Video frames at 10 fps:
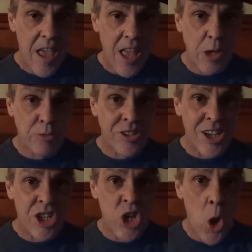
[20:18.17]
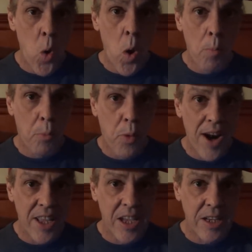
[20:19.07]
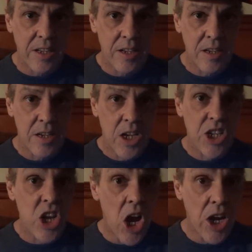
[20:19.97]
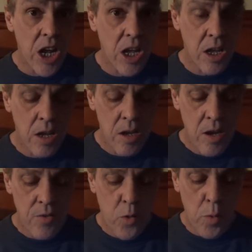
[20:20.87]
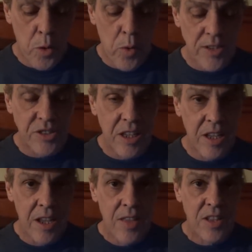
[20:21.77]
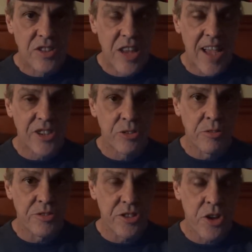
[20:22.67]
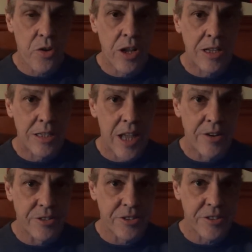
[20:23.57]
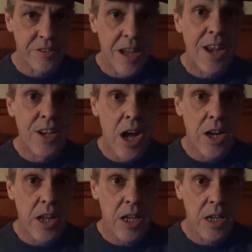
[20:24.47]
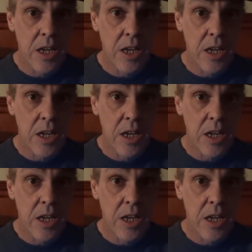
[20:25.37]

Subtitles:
And there was no predicate, none, for requesting these national security letters. None.